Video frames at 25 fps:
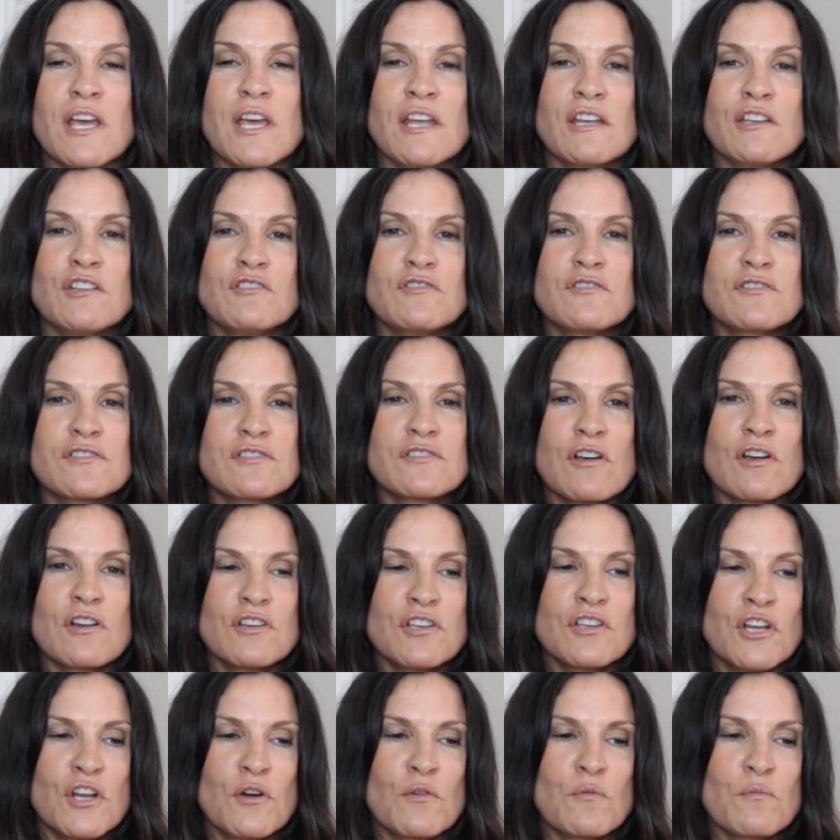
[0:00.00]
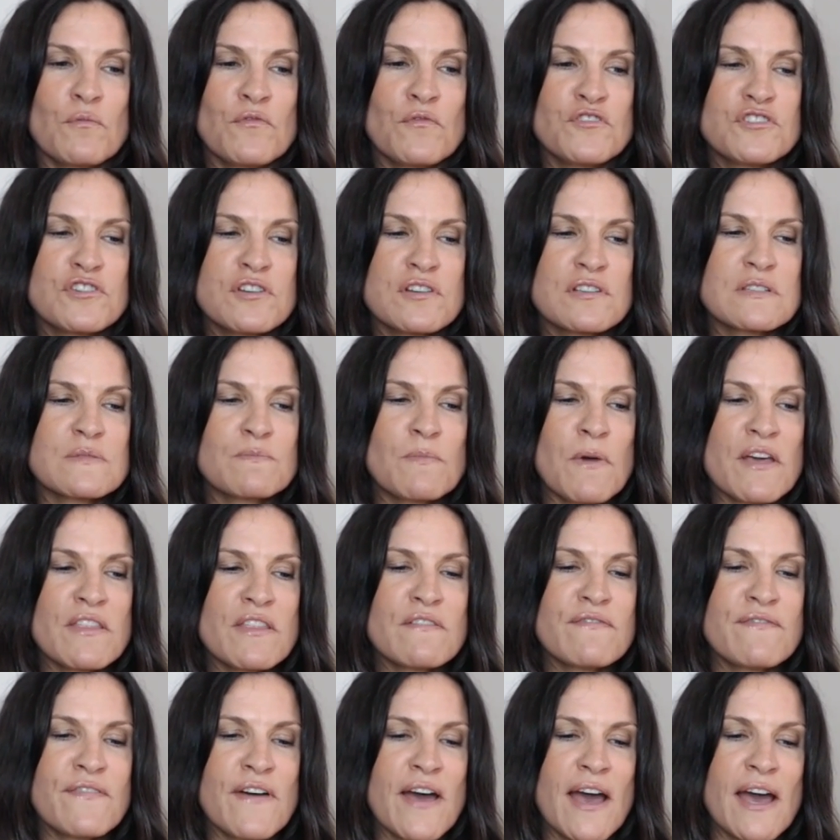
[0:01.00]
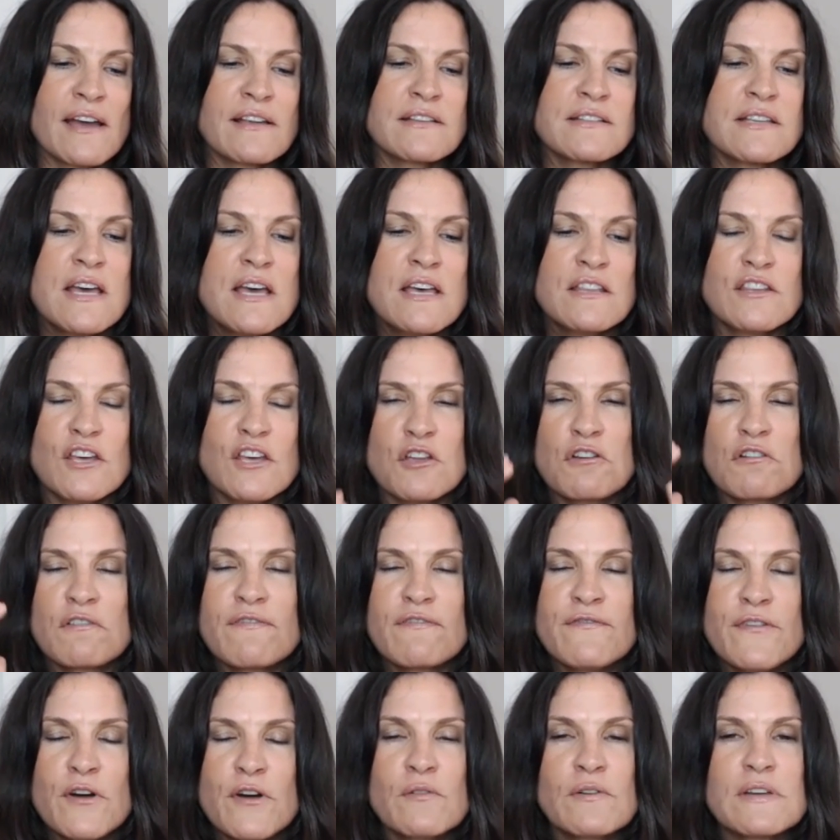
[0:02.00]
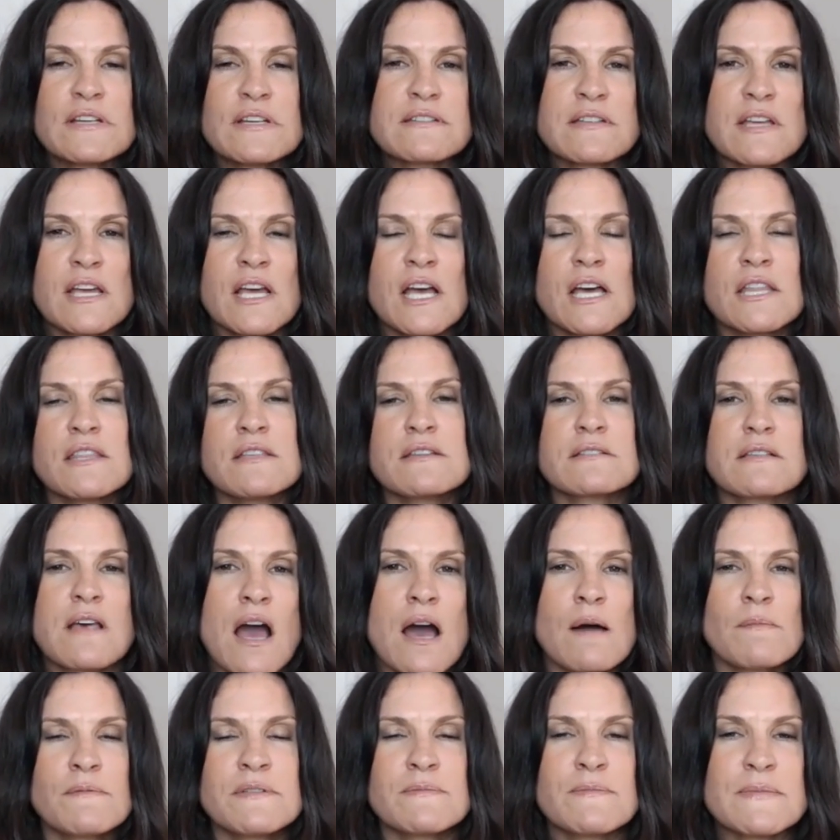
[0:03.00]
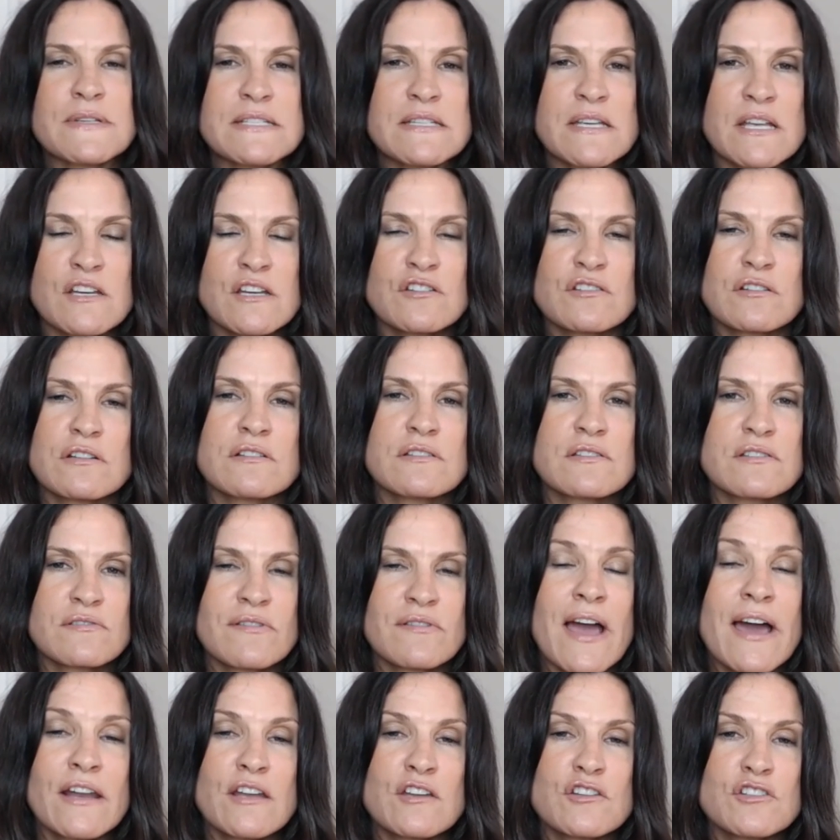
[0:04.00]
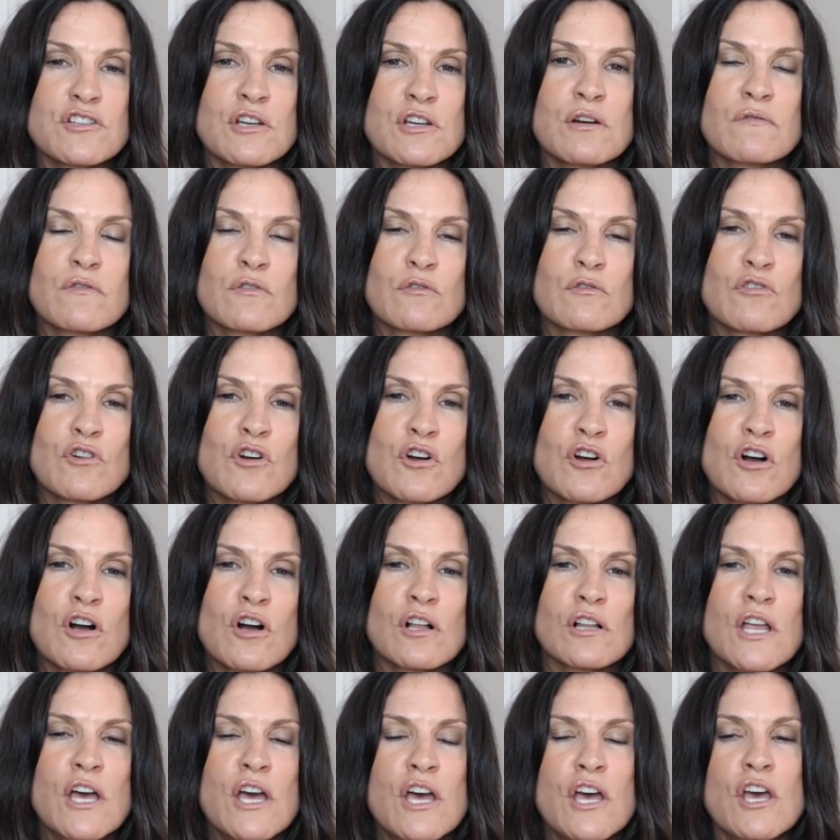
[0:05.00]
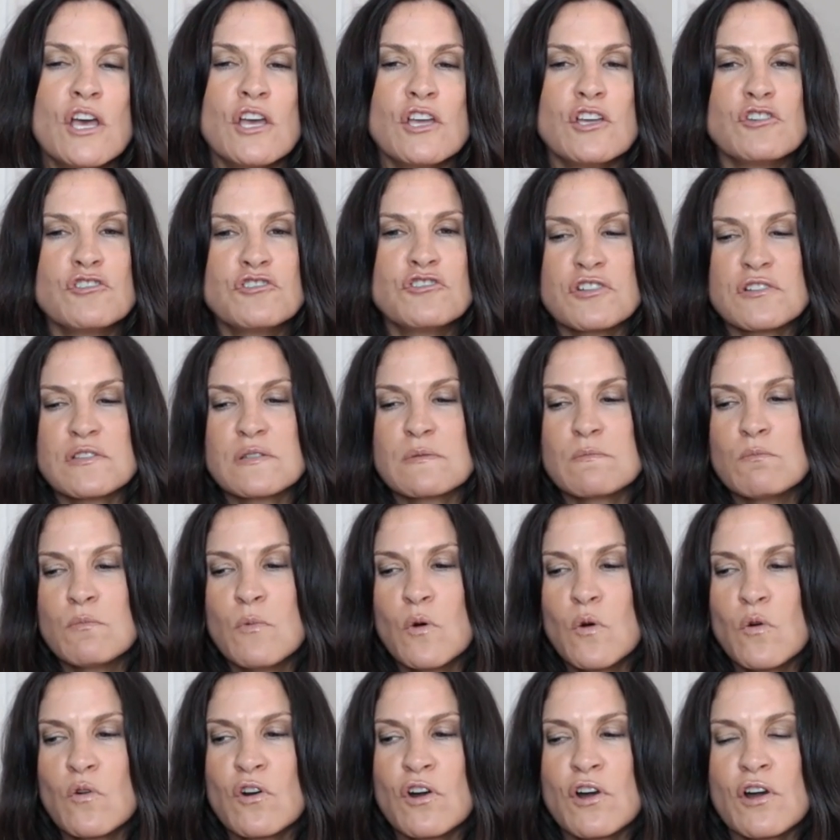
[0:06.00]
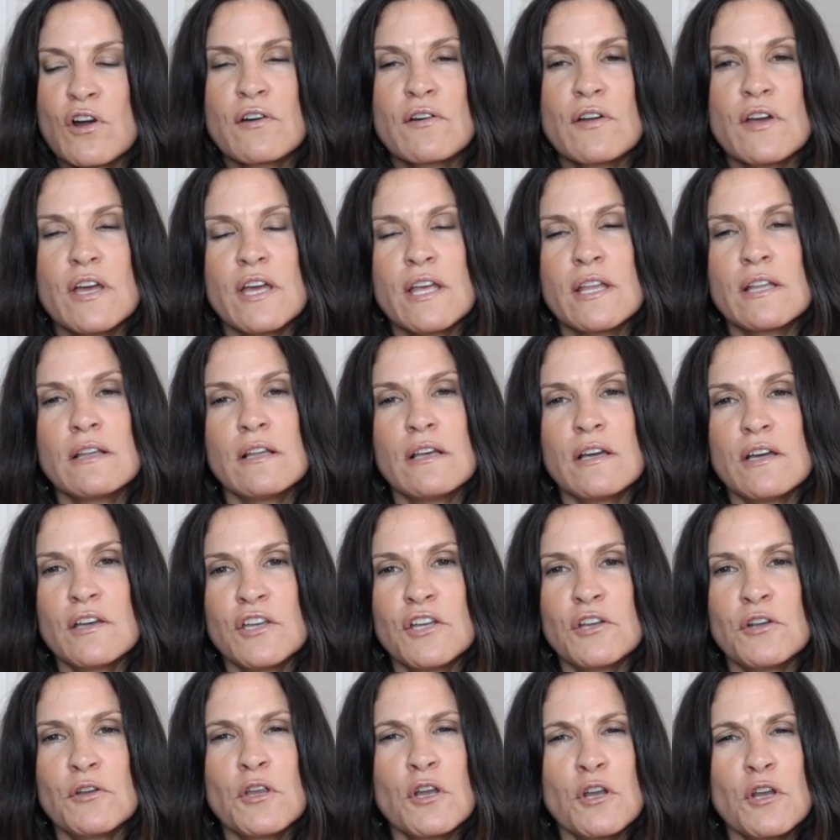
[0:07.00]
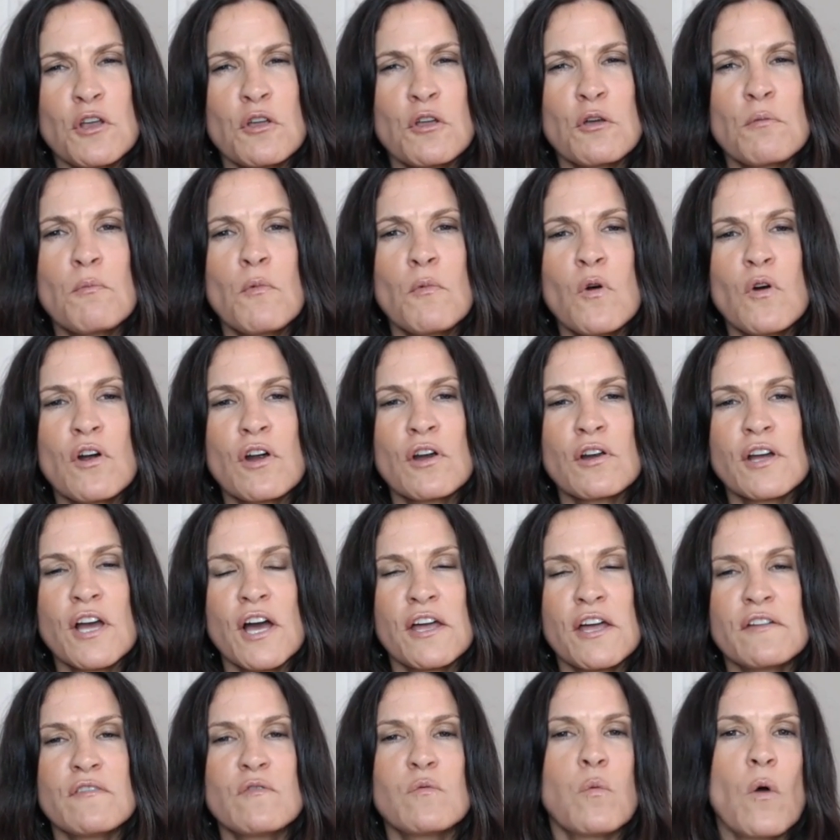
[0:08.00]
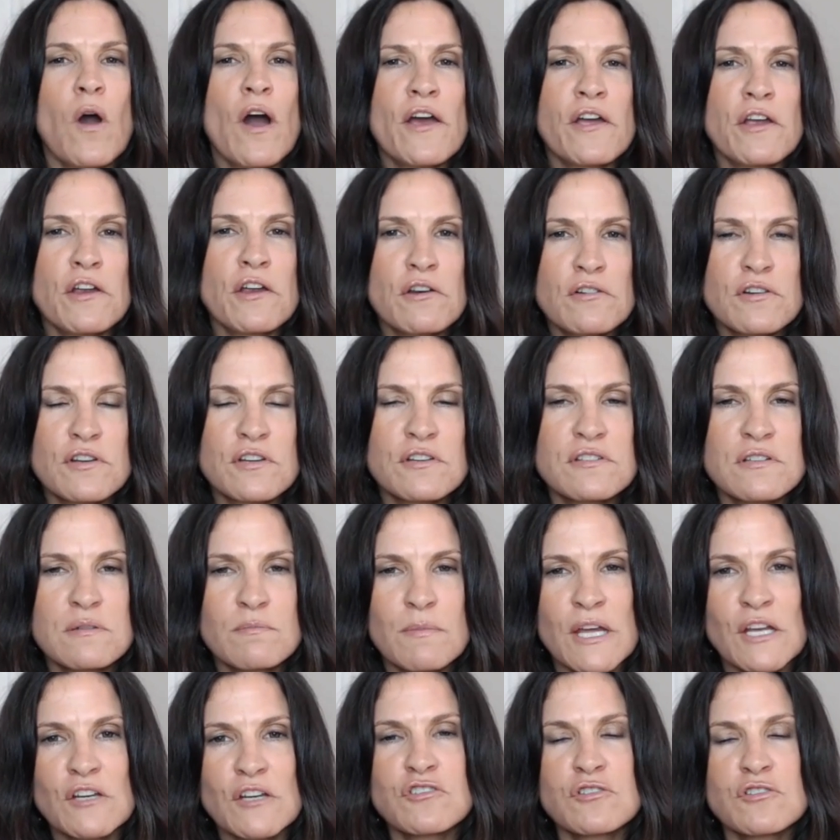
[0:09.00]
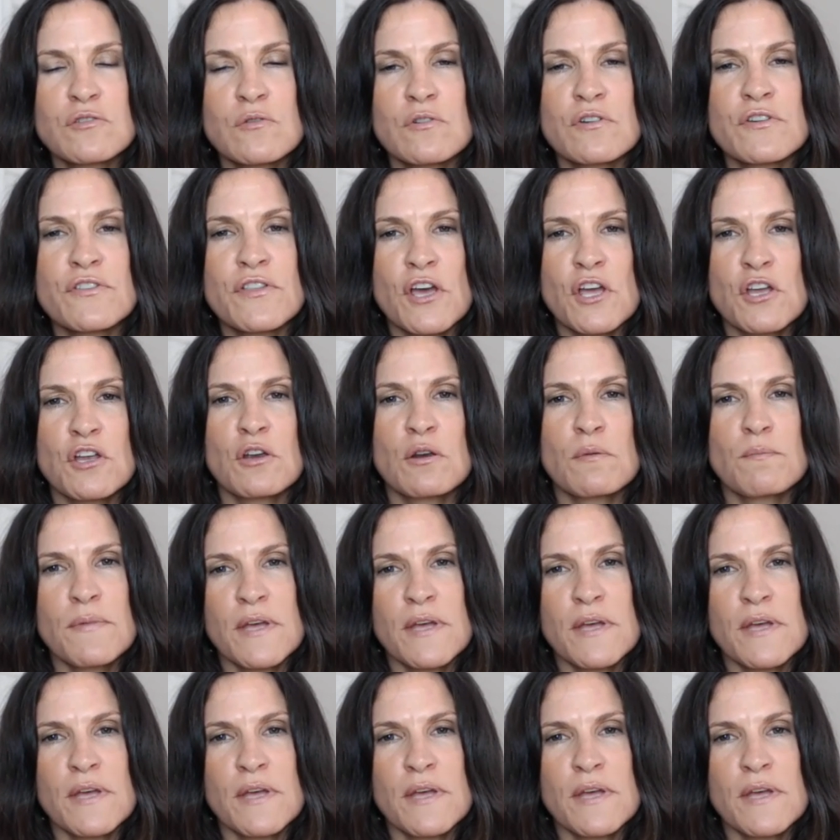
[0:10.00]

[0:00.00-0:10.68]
And you start, just by the fact that you're focusing on this optimization strategy overall, you're just more and you're more kind of wired to make sure that your